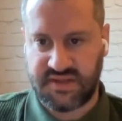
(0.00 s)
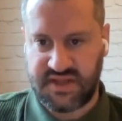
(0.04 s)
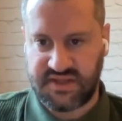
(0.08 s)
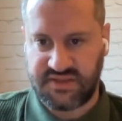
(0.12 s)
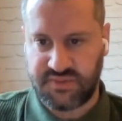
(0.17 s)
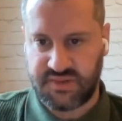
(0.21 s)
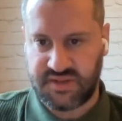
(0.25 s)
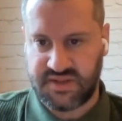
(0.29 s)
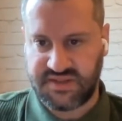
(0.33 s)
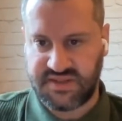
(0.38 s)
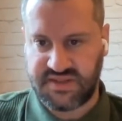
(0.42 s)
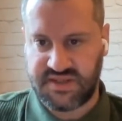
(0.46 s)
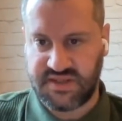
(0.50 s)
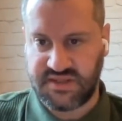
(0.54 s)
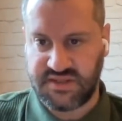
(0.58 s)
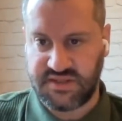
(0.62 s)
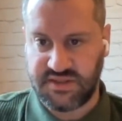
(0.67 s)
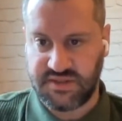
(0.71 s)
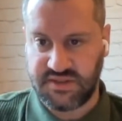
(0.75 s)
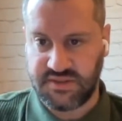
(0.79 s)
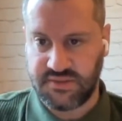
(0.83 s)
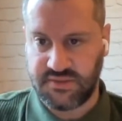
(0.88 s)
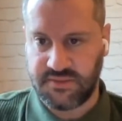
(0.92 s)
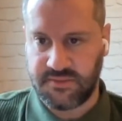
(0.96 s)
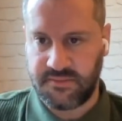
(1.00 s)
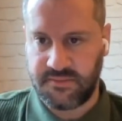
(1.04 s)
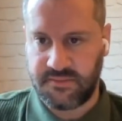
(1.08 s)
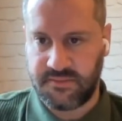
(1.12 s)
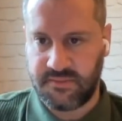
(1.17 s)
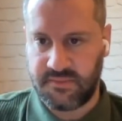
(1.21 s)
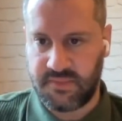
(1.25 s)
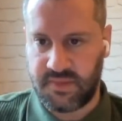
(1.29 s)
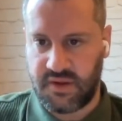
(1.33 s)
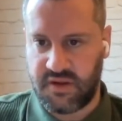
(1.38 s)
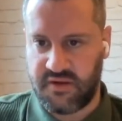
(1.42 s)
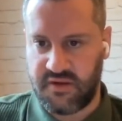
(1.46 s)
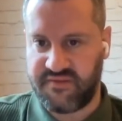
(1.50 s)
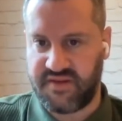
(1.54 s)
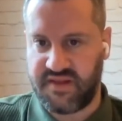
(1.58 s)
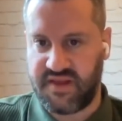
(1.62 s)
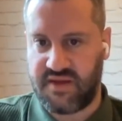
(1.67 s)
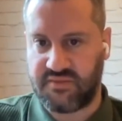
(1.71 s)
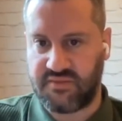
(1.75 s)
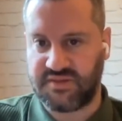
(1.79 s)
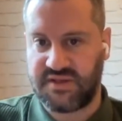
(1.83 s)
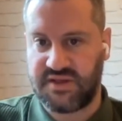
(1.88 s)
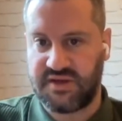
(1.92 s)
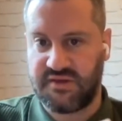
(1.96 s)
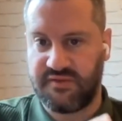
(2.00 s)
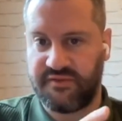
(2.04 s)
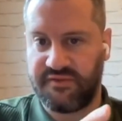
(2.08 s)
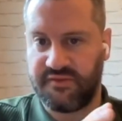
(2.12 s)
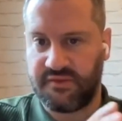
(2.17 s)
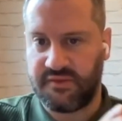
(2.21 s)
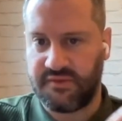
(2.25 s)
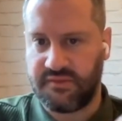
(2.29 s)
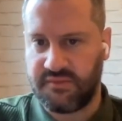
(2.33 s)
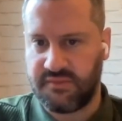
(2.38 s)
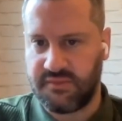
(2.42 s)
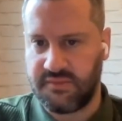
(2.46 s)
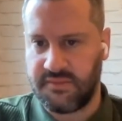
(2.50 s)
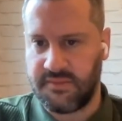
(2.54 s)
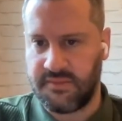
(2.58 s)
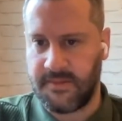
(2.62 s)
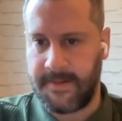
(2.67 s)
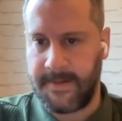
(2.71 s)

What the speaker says: So that's what I'd say to you. Hopefully that was helpful.